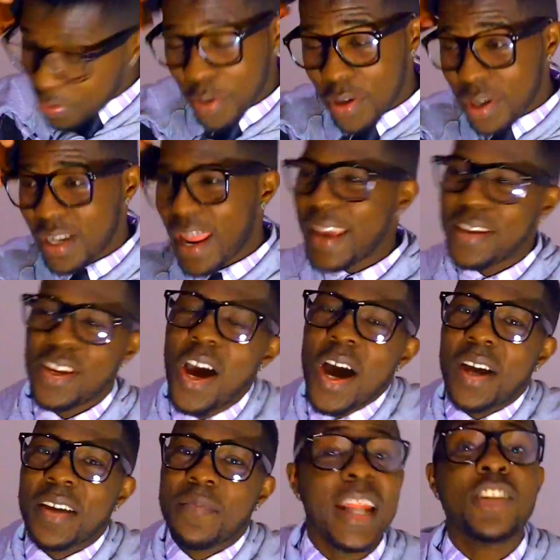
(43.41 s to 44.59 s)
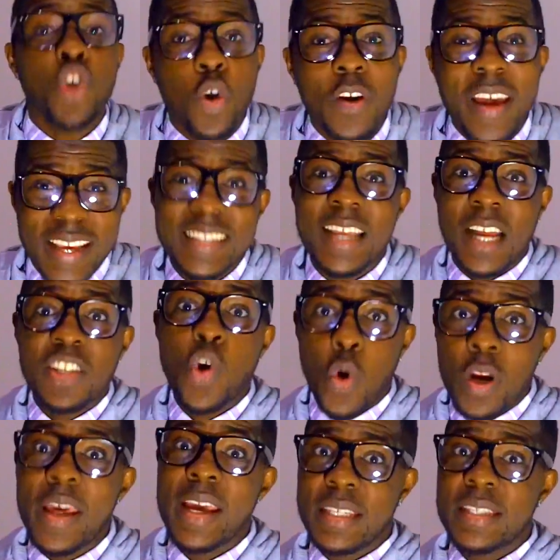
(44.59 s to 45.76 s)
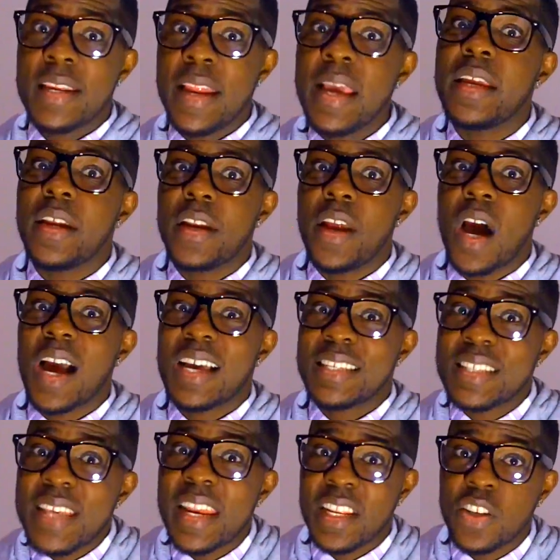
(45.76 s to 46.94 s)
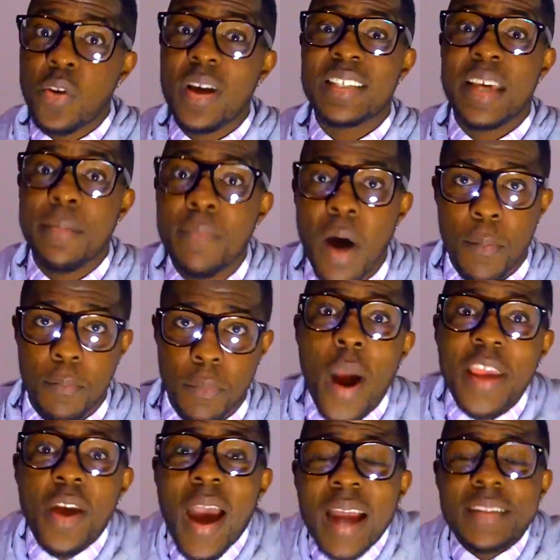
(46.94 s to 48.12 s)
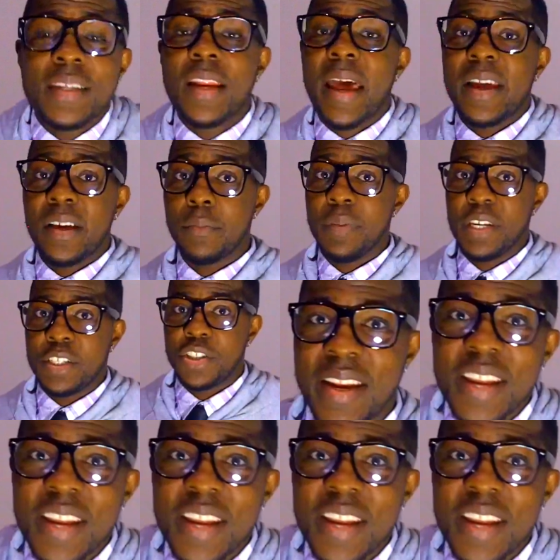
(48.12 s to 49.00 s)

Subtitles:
I don't like that. And I told her yesterday, you know, dog. I said it to her. I said, Mom, why you acting like a bitch?